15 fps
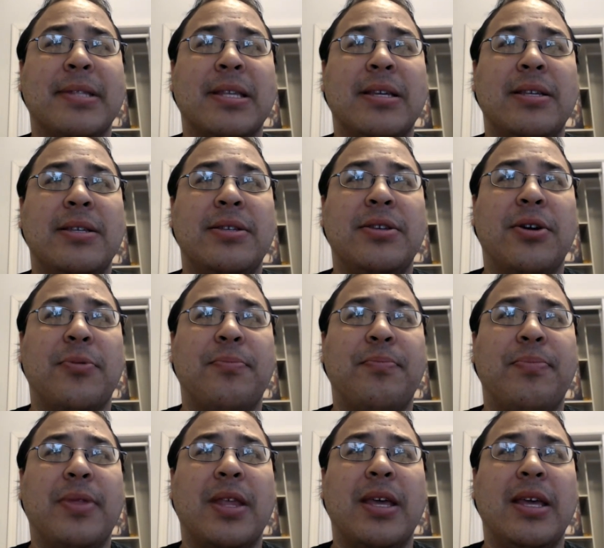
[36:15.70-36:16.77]
So,
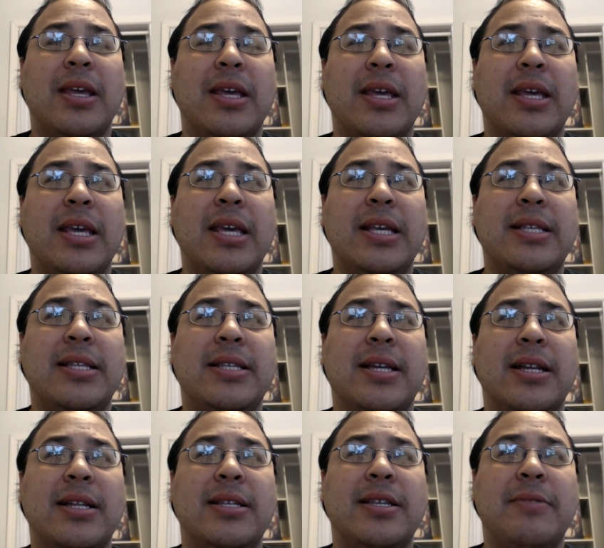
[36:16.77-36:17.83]
is this
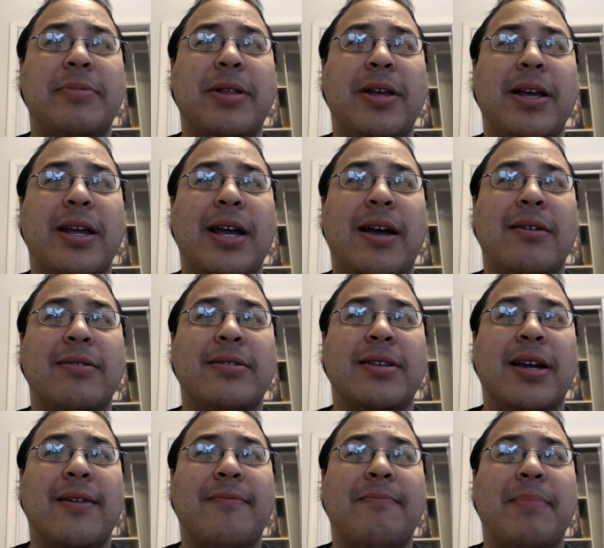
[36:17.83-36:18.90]
going to see play
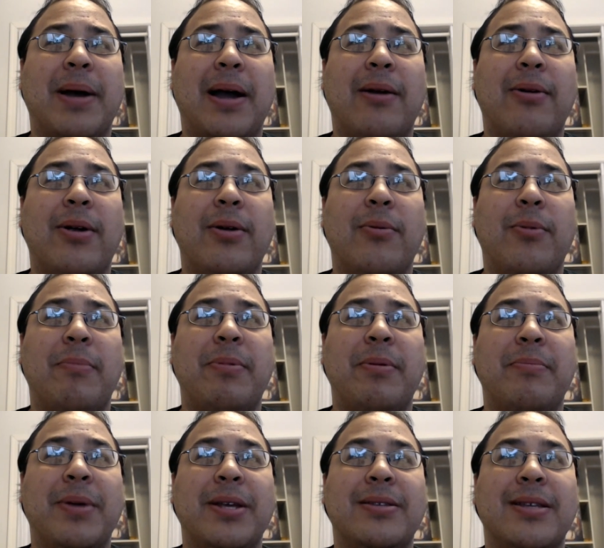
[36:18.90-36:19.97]
outside of pirate
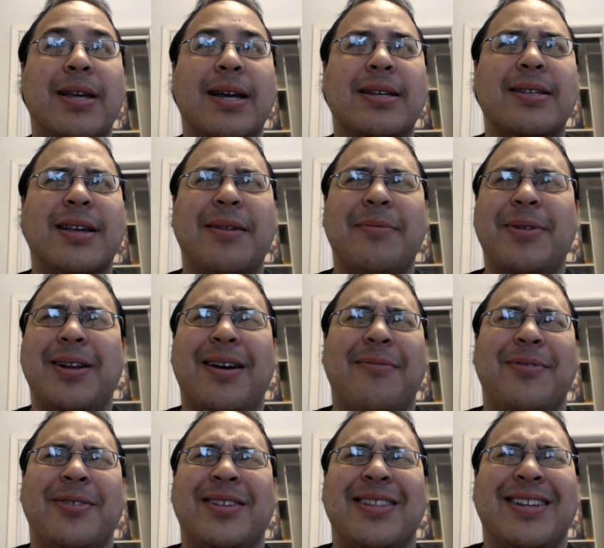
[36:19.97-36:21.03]
weapon-based decks? I mean,
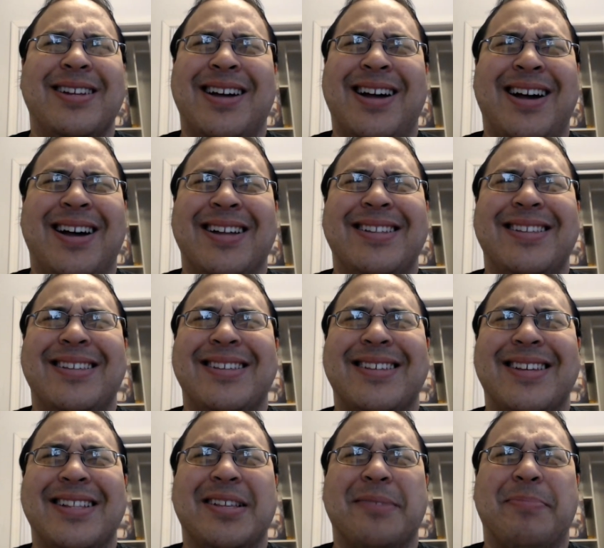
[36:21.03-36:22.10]
obviously not.
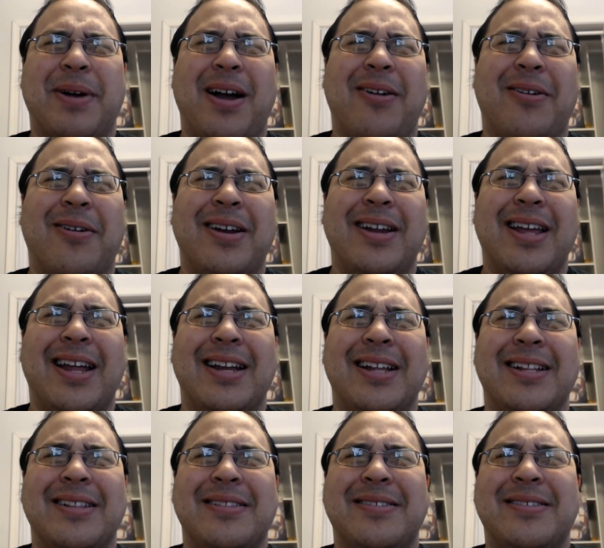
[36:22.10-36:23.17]
It's a pirate, and
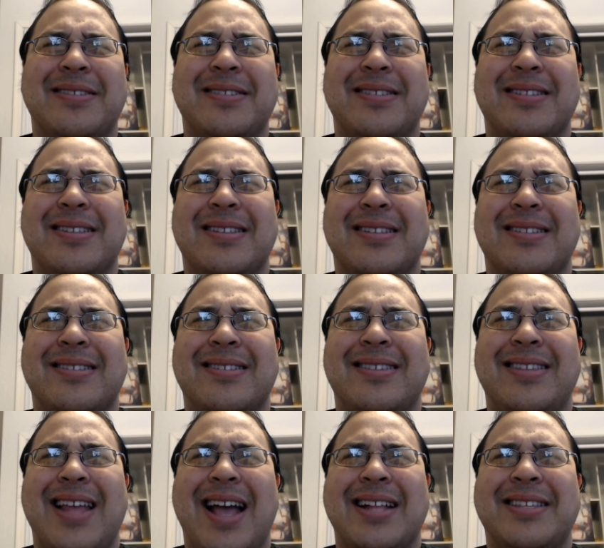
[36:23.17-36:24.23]
its
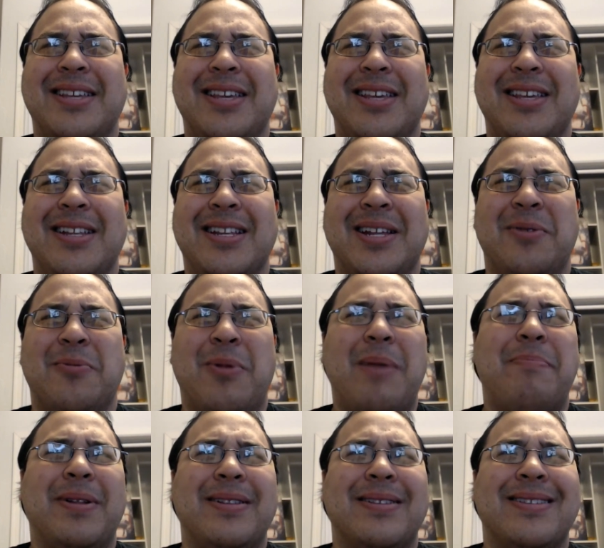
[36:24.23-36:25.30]
stats need
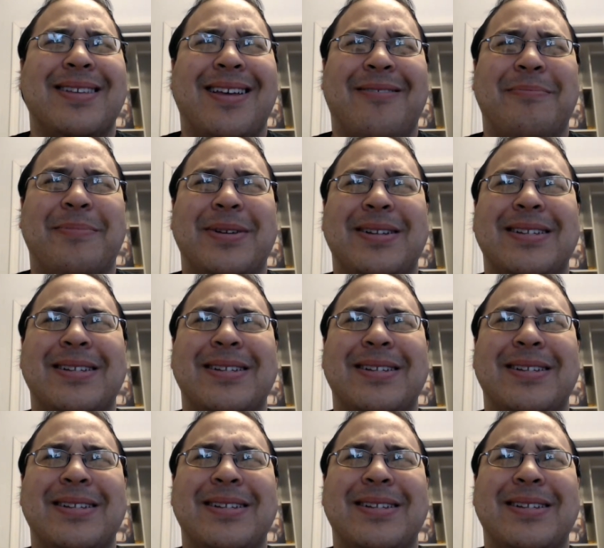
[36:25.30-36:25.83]
weapons to help it.